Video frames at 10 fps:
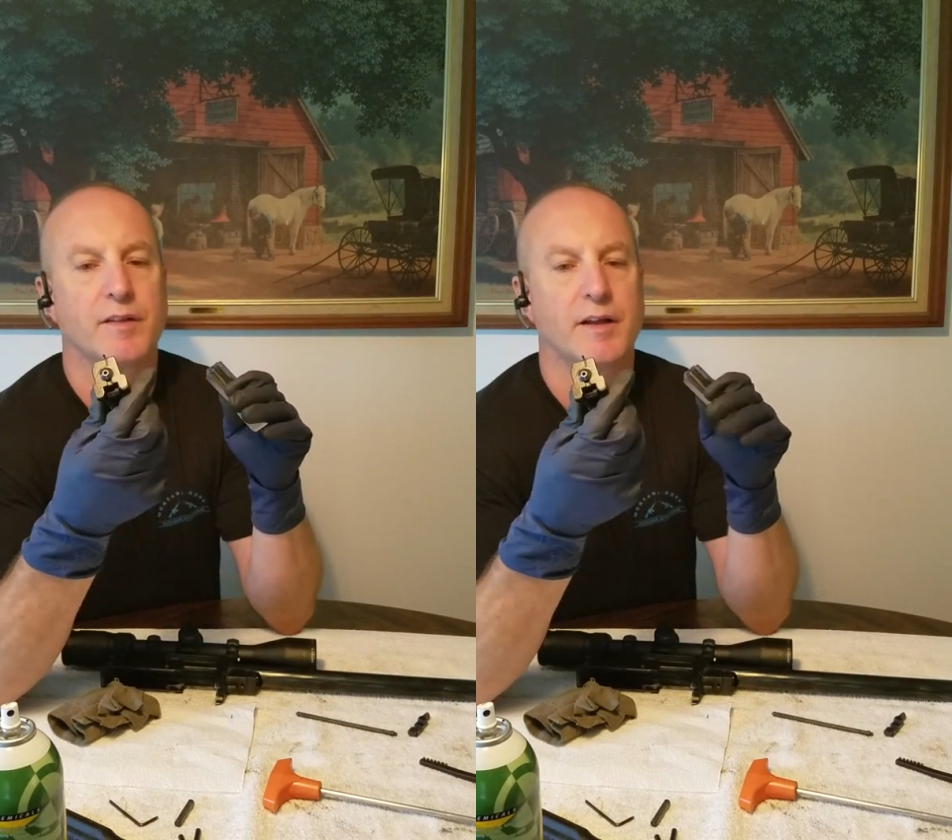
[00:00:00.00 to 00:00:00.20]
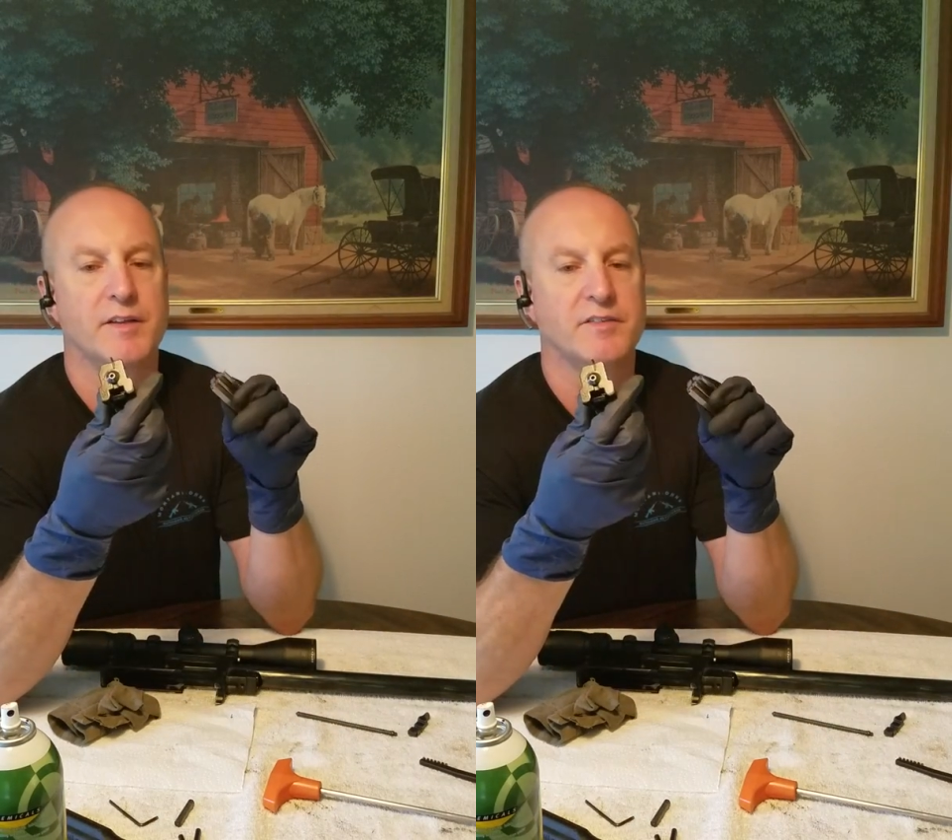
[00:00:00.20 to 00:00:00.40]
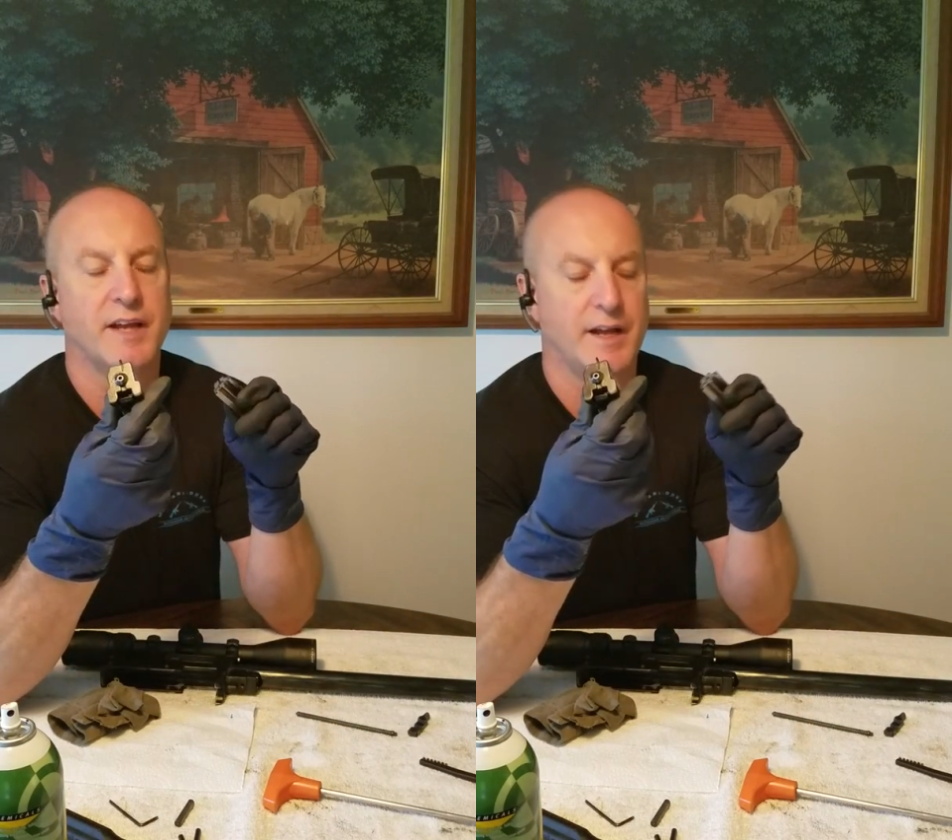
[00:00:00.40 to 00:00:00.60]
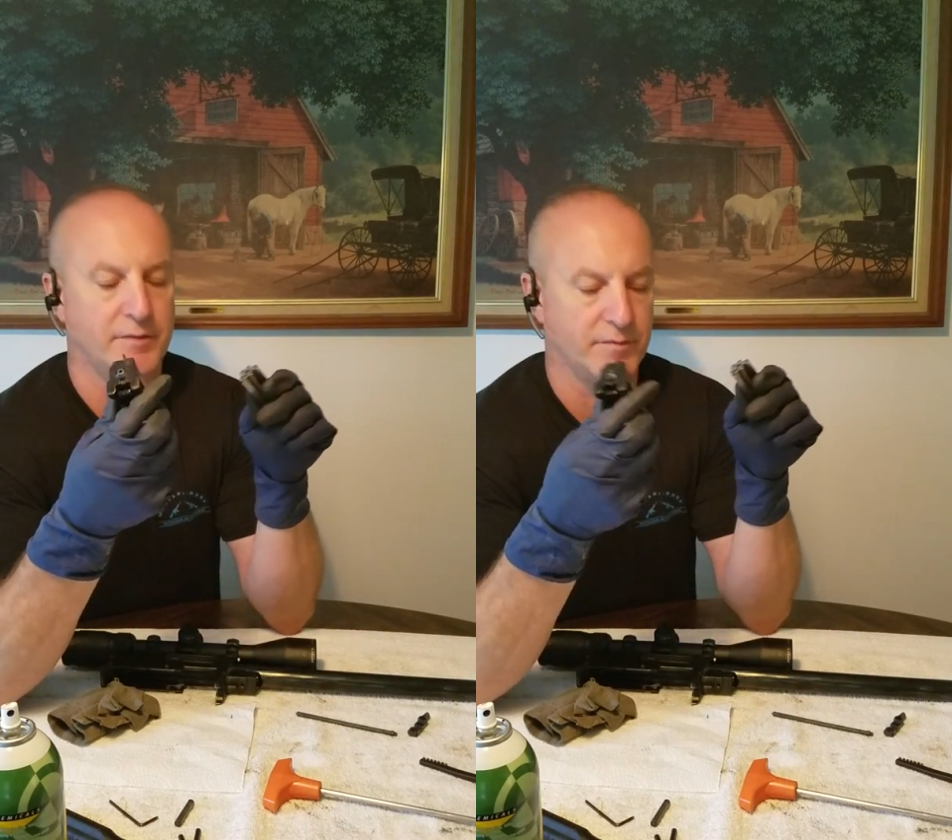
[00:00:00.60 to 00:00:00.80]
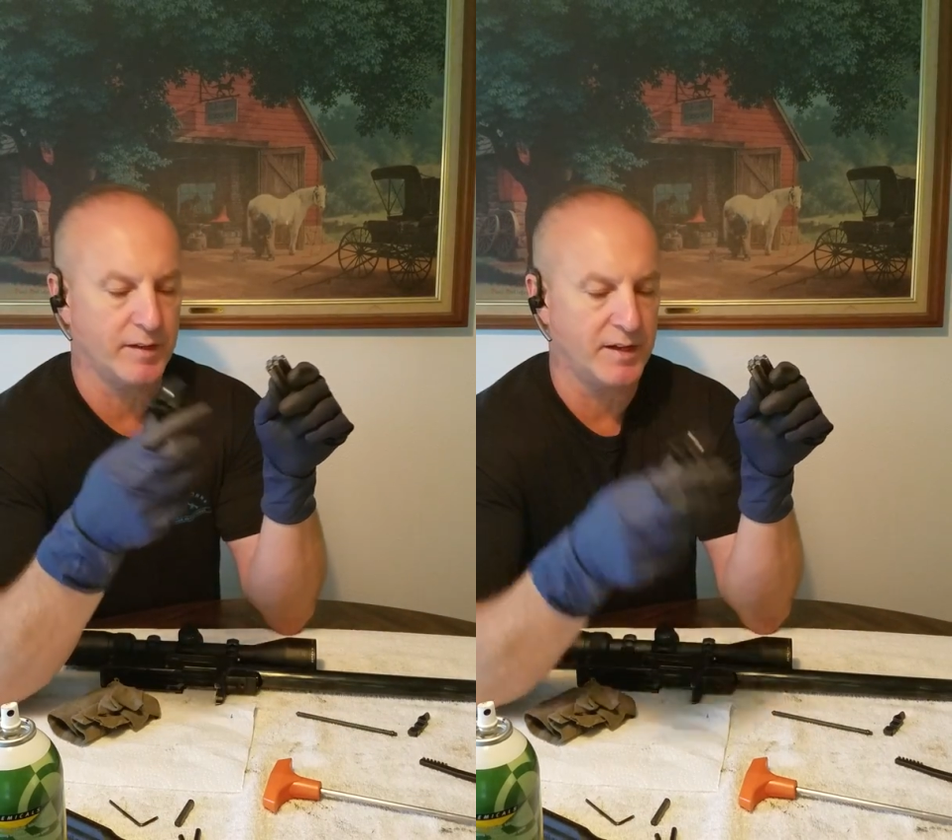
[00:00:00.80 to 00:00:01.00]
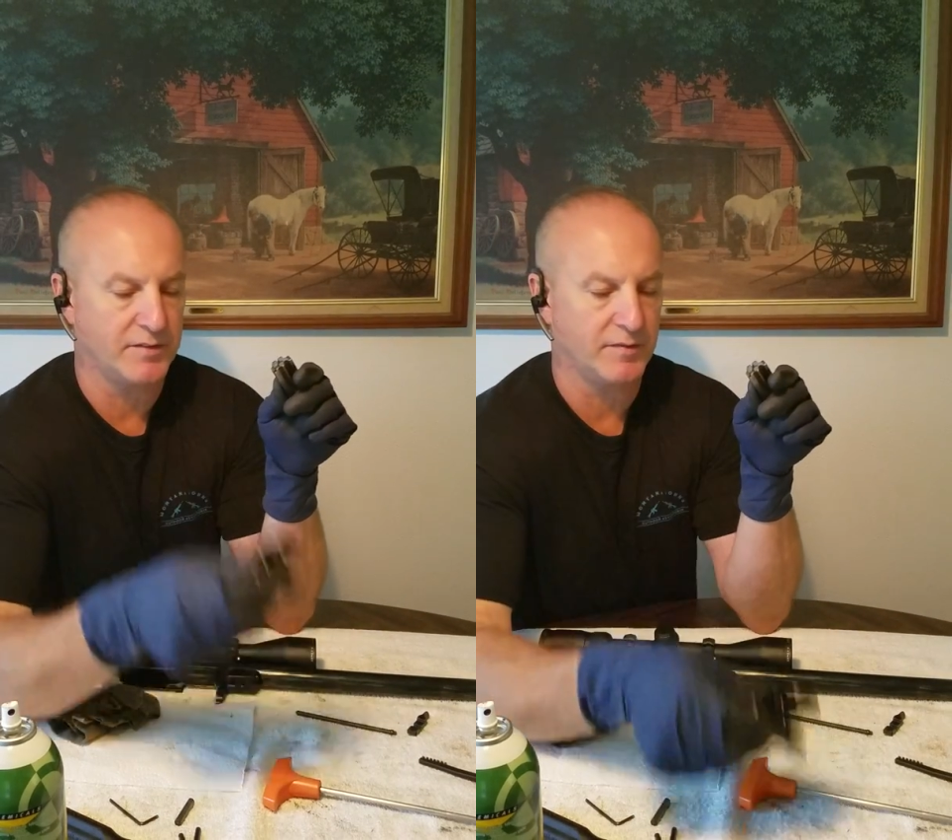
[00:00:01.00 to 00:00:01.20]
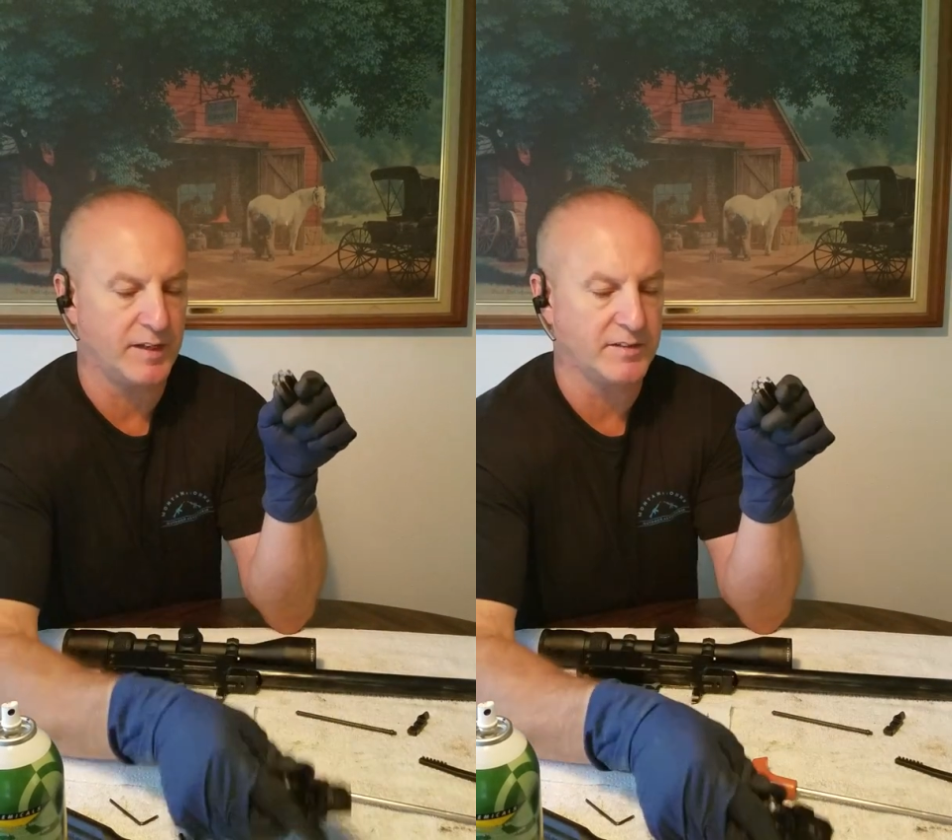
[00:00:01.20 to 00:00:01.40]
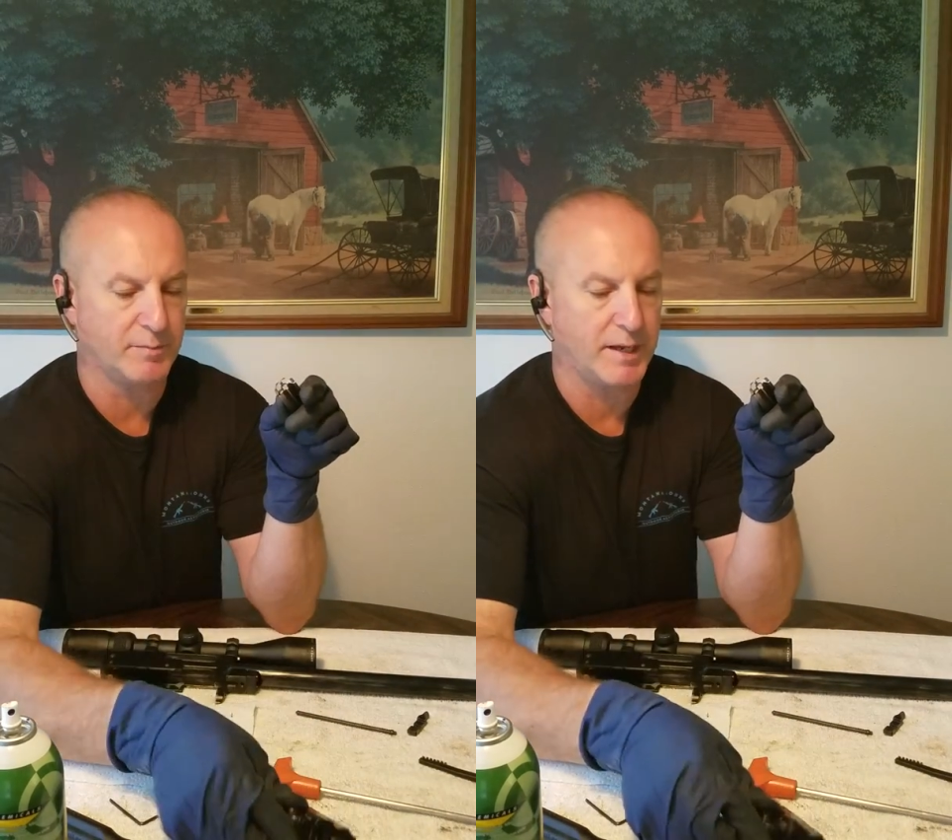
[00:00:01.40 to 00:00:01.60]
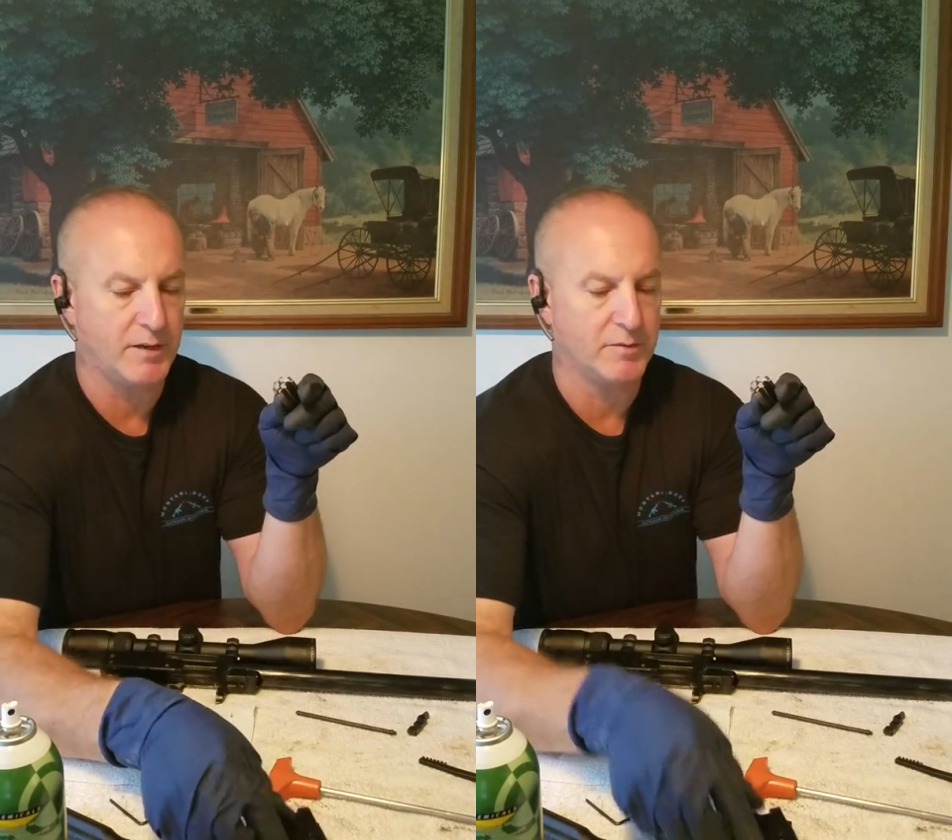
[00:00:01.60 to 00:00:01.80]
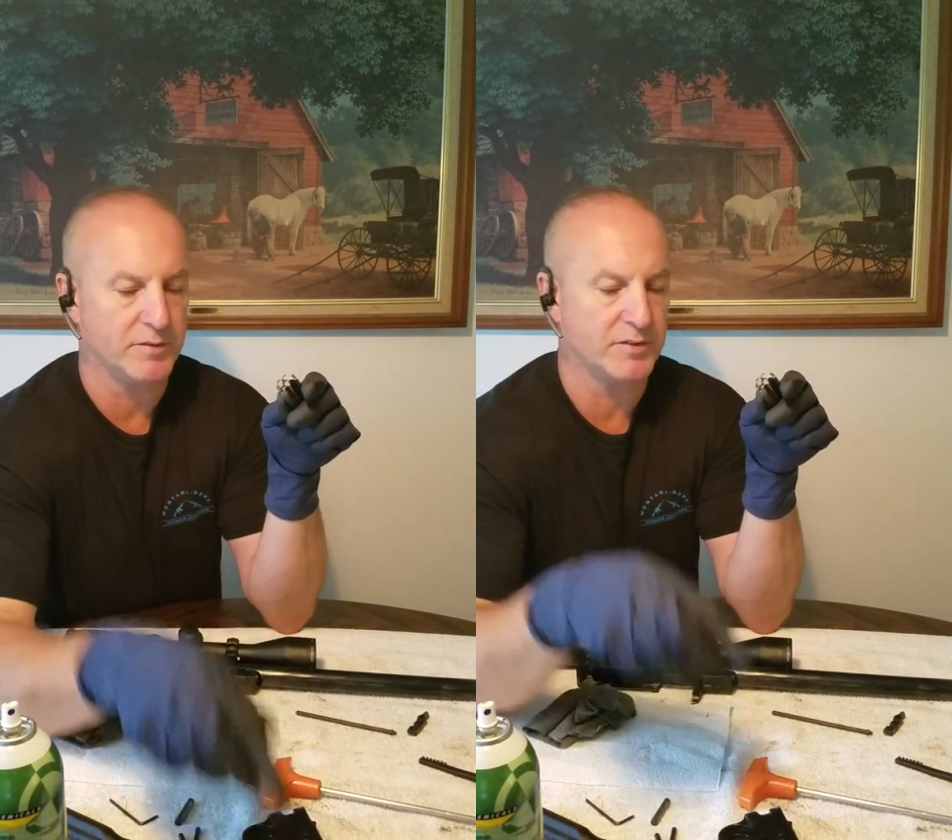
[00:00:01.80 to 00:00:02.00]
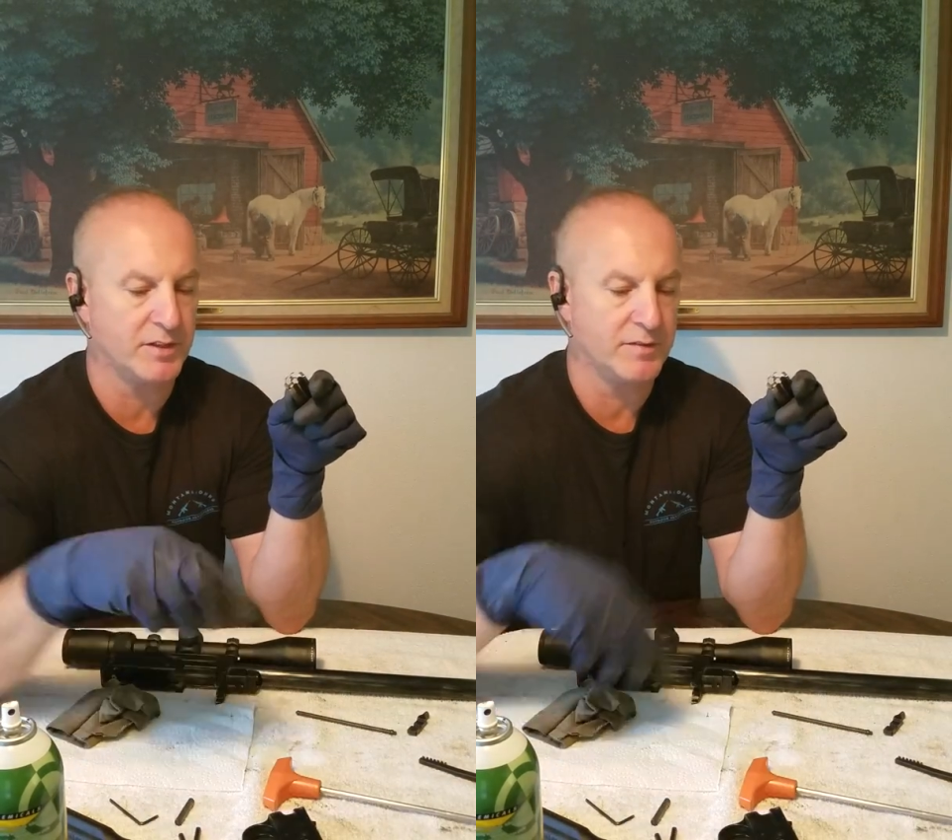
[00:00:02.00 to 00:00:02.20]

hits that and flings it backwards.